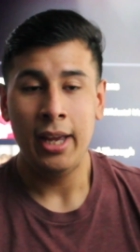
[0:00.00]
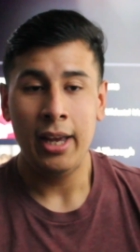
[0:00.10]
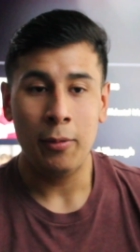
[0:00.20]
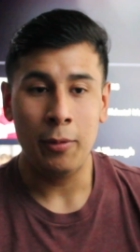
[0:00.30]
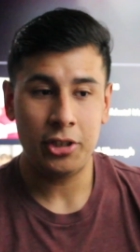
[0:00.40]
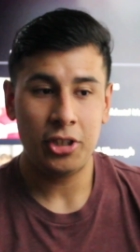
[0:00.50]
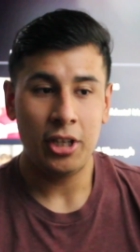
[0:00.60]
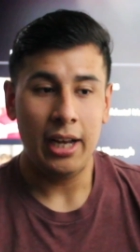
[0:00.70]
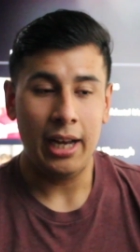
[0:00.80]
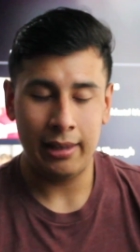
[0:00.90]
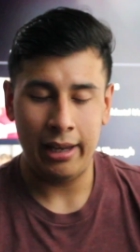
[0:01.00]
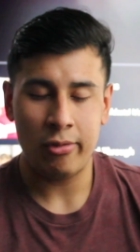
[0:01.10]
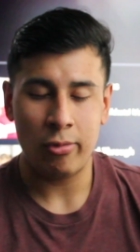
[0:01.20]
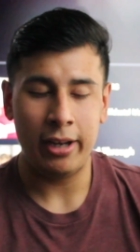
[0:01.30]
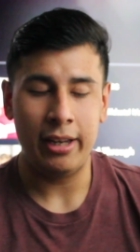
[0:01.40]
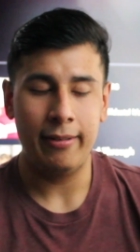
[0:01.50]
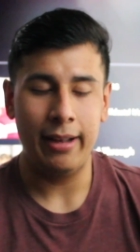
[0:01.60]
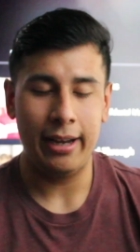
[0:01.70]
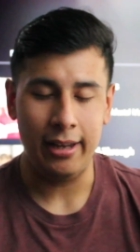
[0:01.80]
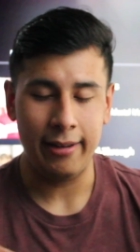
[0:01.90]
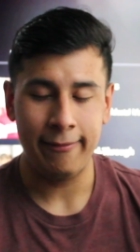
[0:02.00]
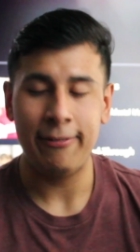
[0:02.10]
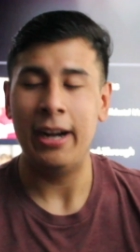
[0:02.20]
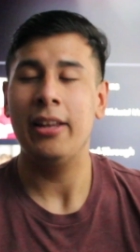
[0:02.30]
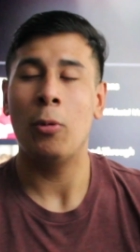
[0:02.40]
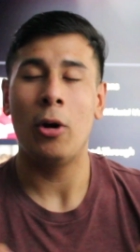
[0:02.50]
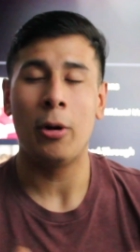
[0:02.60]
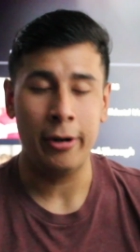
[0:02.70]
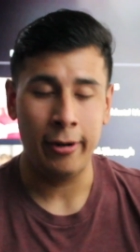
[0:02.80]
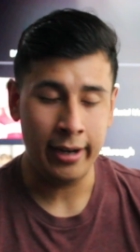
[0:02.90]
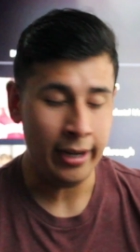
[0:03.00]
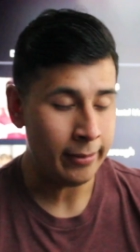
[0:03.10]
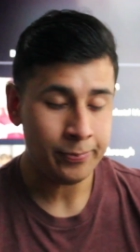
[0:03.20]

which elates Ricky, like he can finally work with her again,